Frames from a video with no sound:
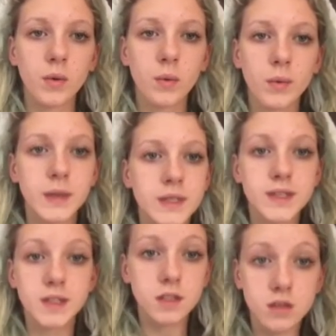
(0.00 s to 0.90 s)
was
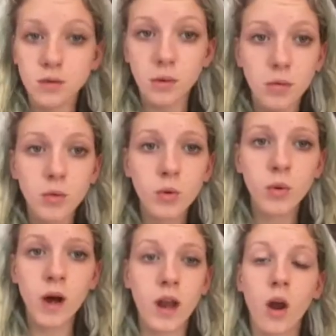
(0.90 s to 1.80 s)
just
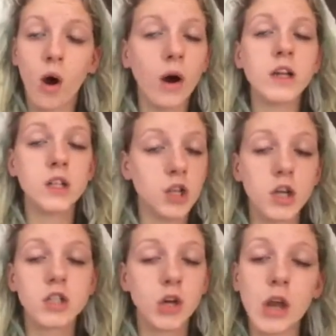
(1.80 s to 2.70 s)
normal and I
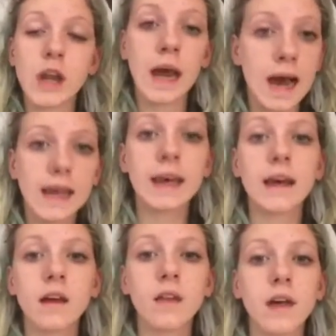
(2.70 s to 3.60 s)
just couldn't hack it.